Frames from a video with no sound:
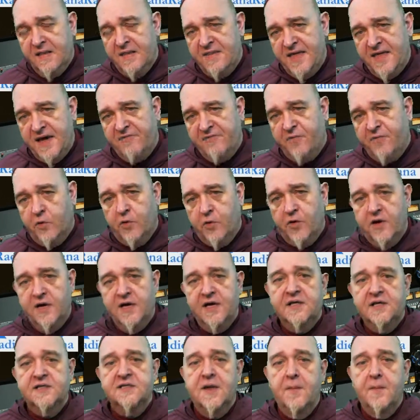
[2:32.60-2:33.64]
Therefore,
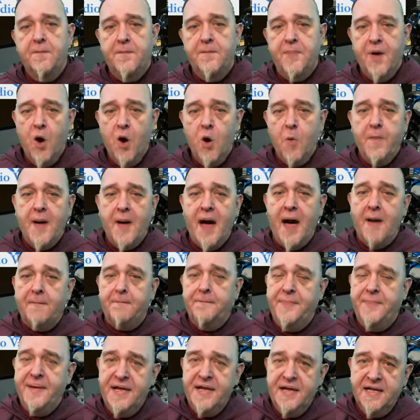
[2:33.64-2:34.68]
the Pope
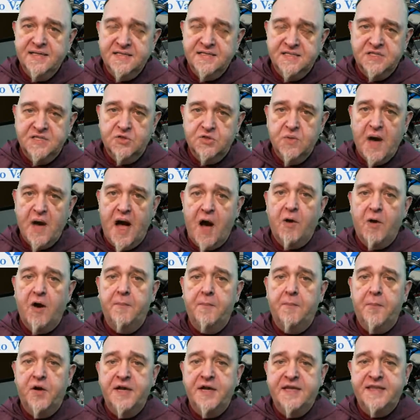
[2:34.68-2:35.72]
appeals to
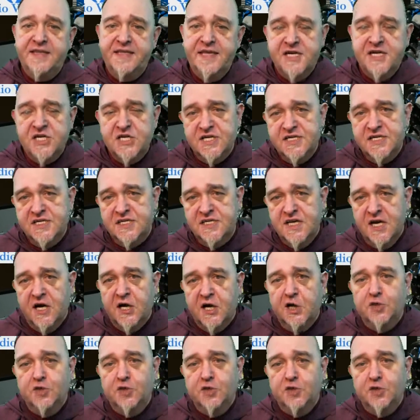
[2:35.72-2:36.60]
our politicians